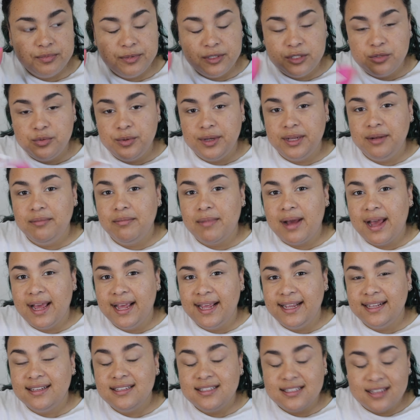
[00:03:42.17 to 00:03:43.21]
between
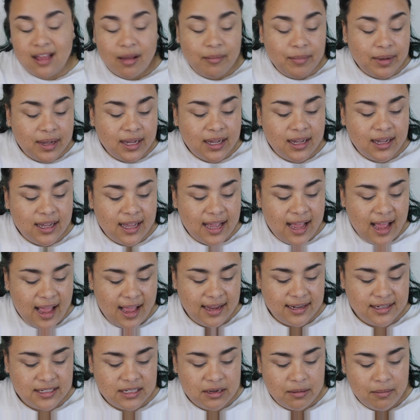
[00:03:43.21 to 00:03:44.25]
my summer
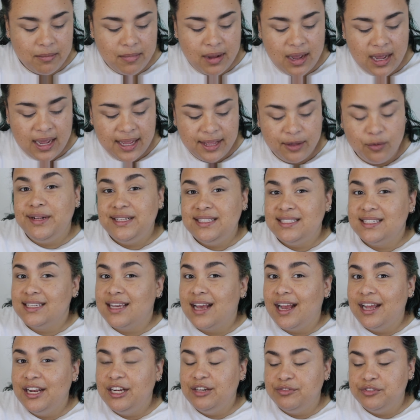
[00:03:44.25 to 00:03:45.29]
and my winter
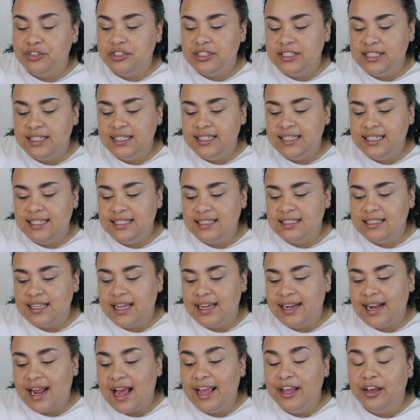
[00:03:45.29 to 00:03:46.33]
kind of routine is
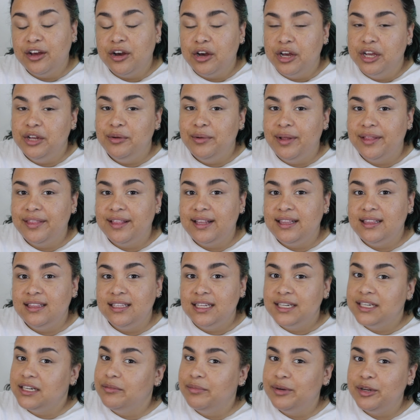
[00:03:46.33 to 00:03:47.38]
that I go in with a
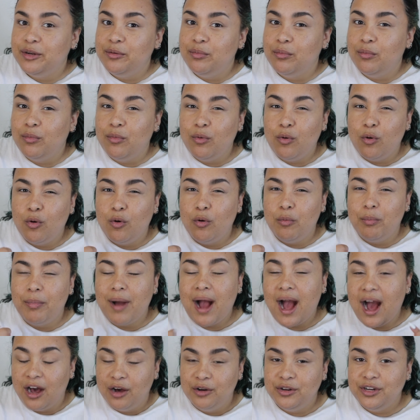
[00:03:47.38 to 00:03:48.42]
little bit more
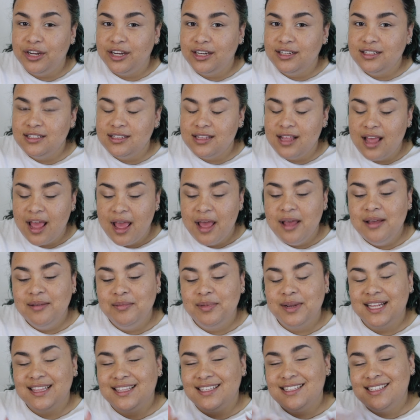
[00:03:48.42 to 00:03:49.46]
powders,
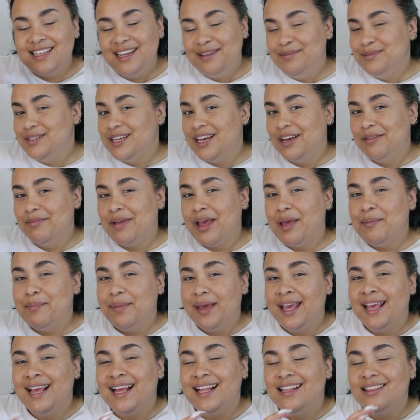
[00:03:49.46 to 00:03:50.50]
but at the same time I
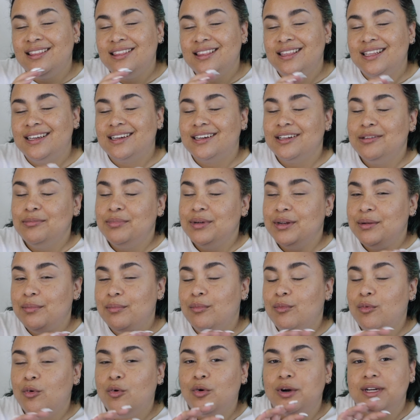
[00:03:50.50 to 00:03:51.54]
pay a little bit
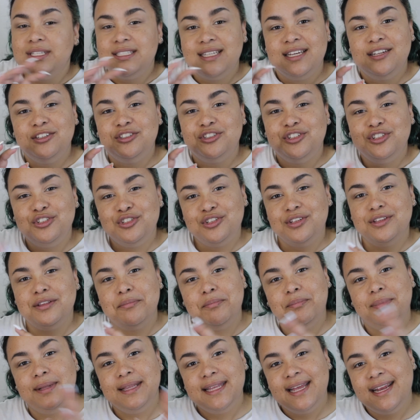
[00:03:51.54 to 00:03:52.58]
more attention to the
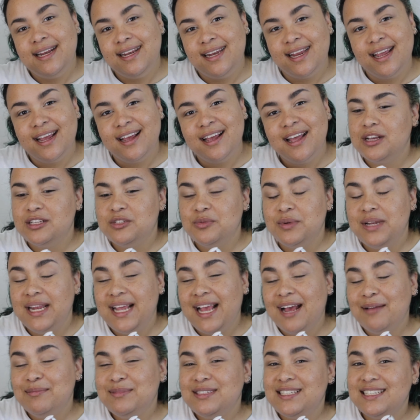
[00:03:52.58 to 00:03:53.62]
blending. Because when it
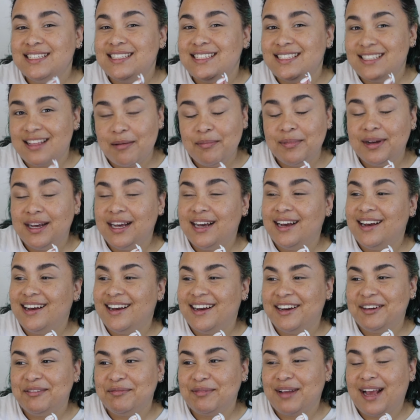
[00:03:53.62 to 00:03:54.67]
comes to
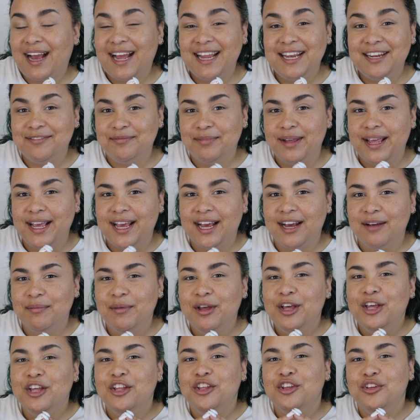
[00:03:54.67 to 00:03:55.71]
summer kind of makeup,
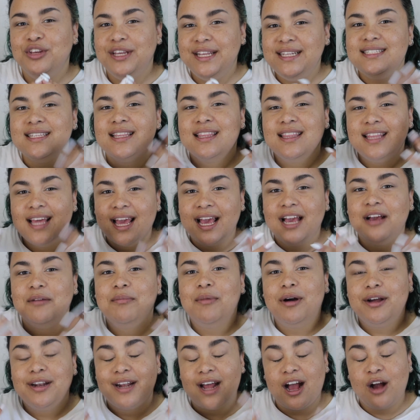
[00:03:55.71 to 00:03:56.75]
you need to think
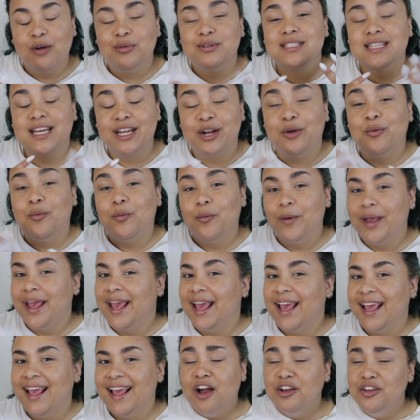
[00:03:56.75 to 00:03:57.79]
about how it's going to
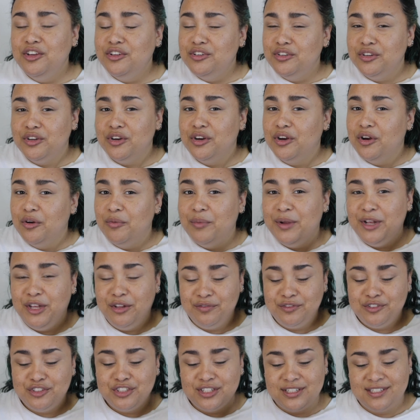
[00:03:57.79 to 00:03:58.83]
wear. How you look when
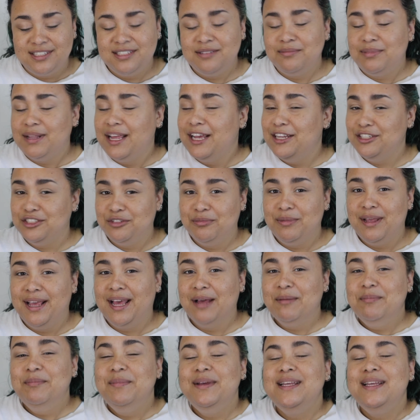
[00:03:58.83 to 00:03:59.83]
you've just applied your makeup